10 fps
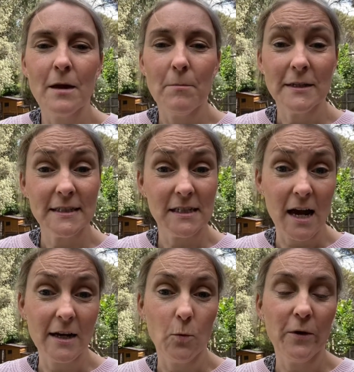
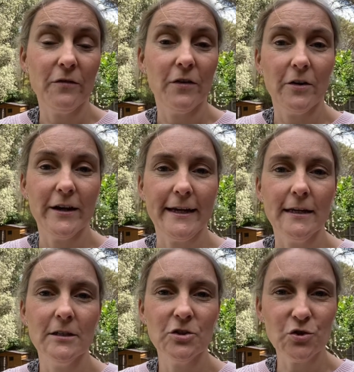starting with very
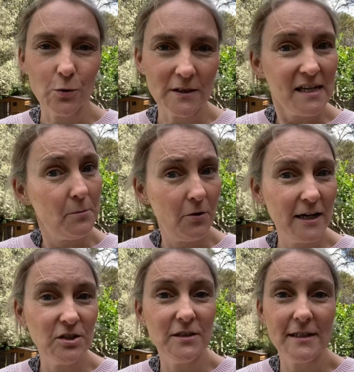short
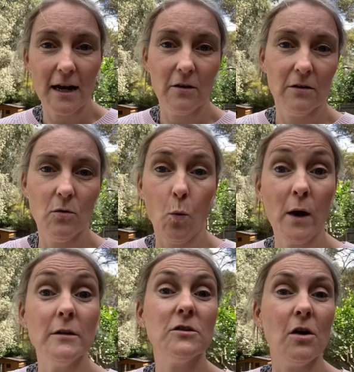separations that are
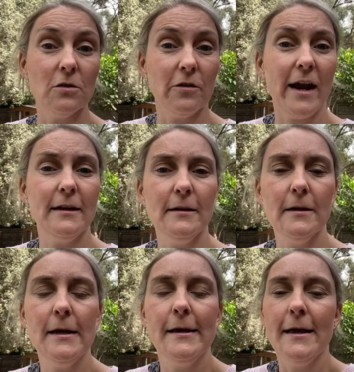well tolerated,
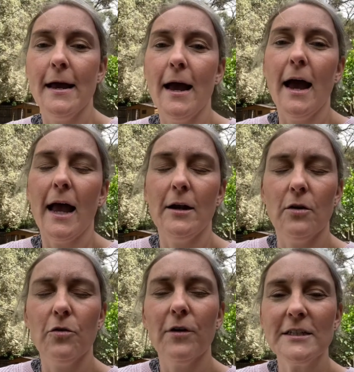and
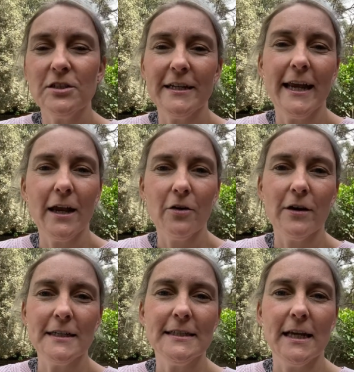gradually
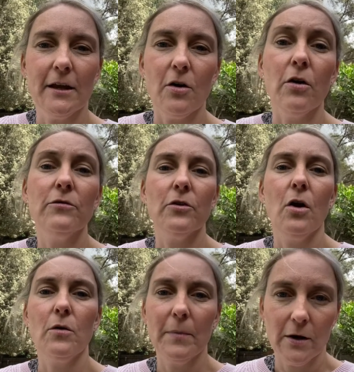increasing it over a
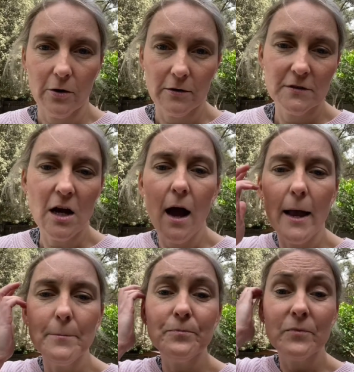long period of
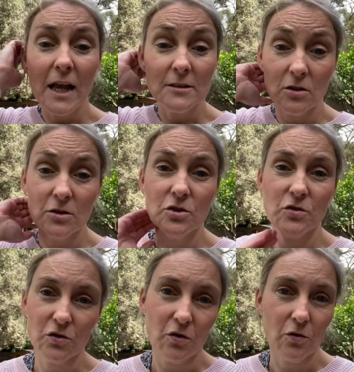time, as long as your
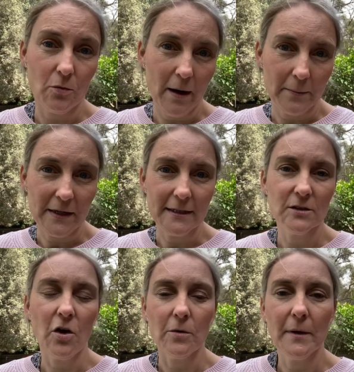dog or puppy is
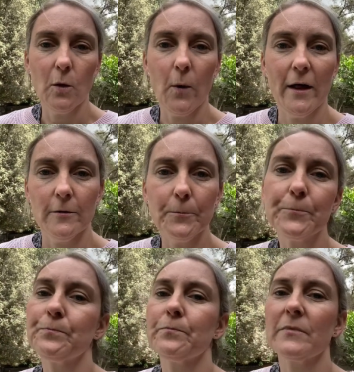coping well.
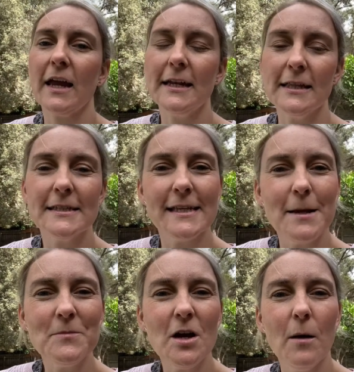And at the
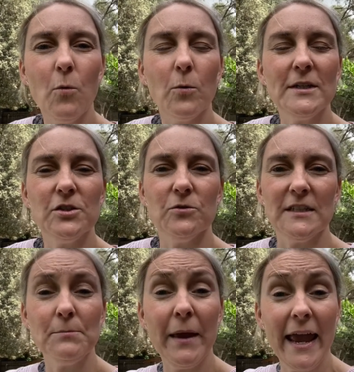same time, what we do
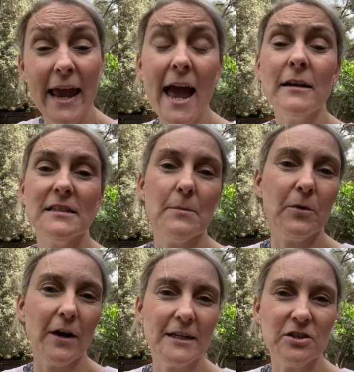is pair our
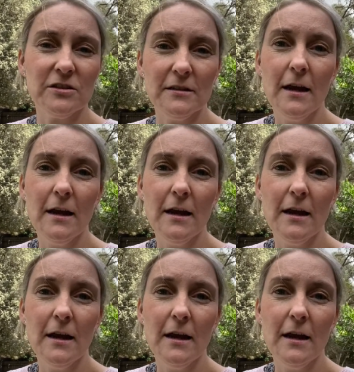separation